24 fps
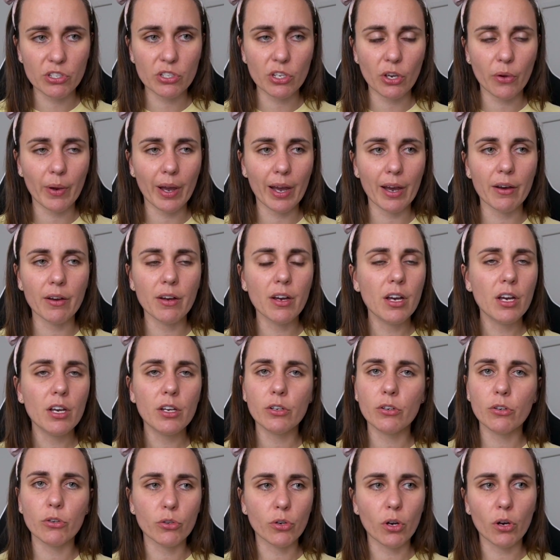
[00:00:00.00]
So our
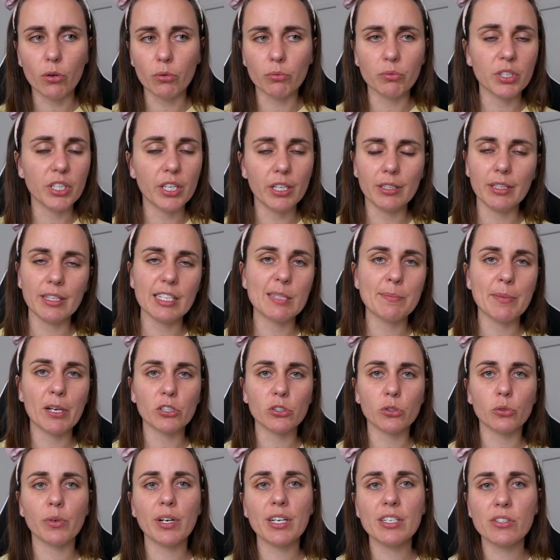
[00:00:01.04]
good old yearly
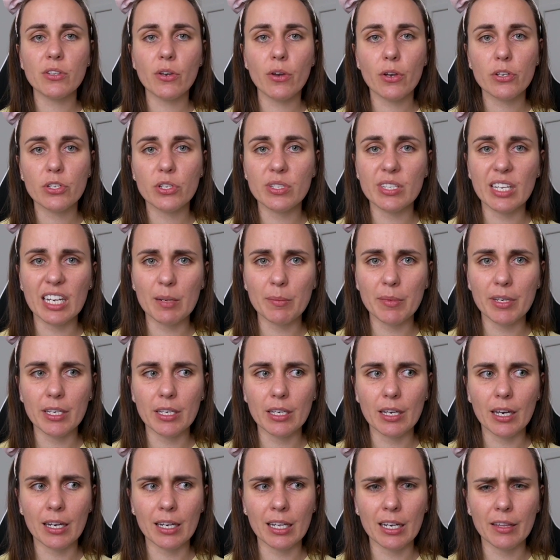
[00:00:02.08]
special research is going to
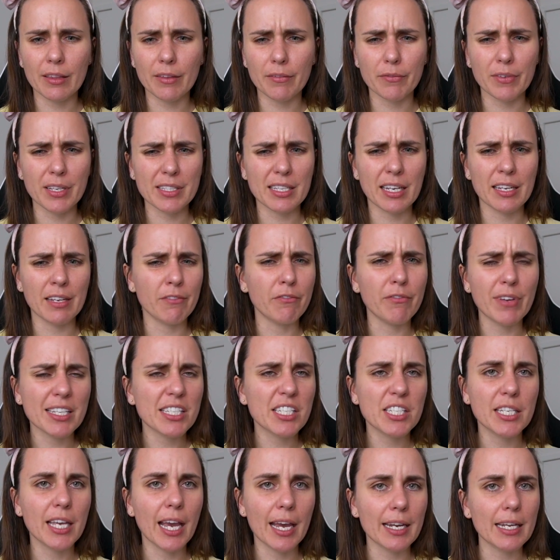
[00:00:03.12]
be, I kind of guess,
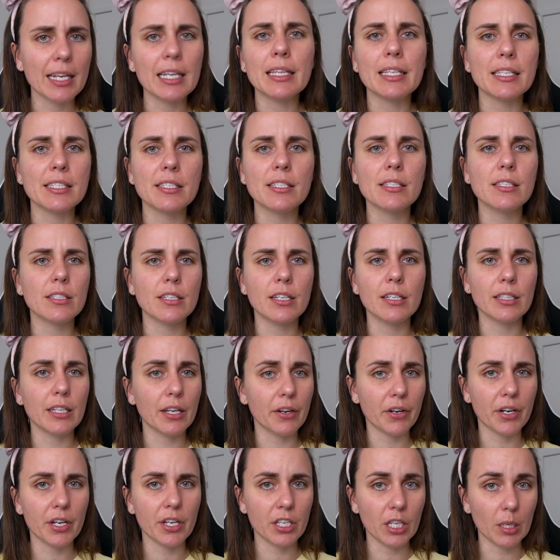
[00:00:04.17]
investigating this
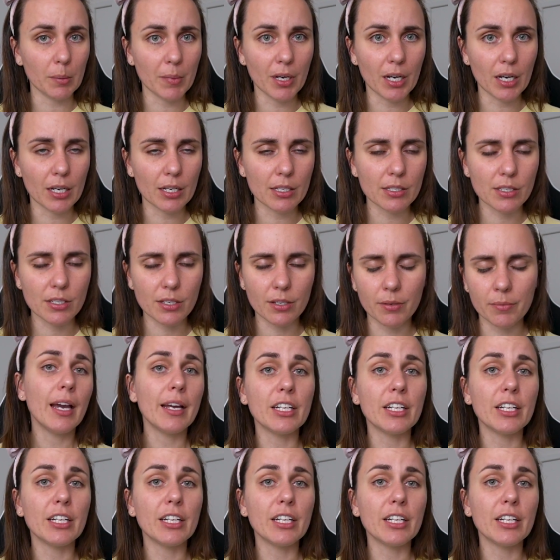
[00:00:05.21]
Galarian Mask.